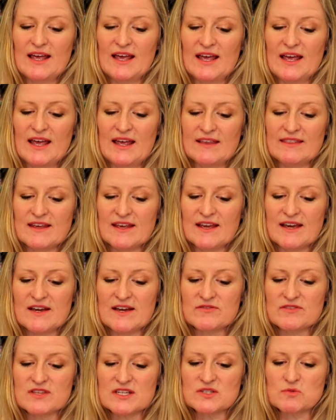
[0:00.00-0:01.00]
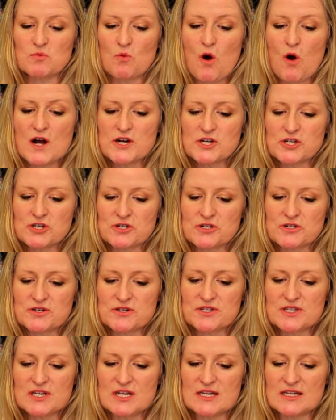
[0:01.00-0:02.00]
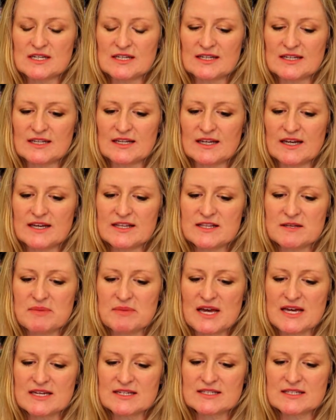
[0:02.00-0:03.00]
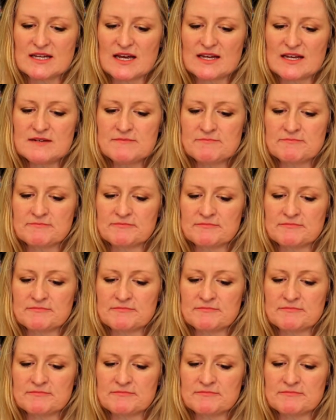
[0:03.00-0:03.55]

And they have these washers on the back side.